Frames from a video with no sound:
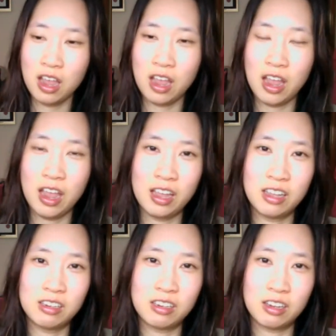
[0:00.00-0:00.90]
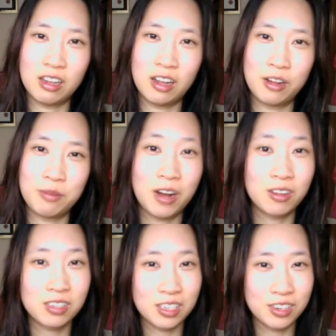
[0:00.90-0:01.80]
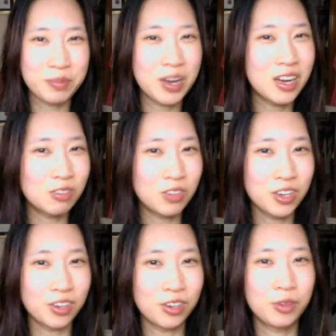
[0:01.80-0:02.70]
And I'll see you in my next video.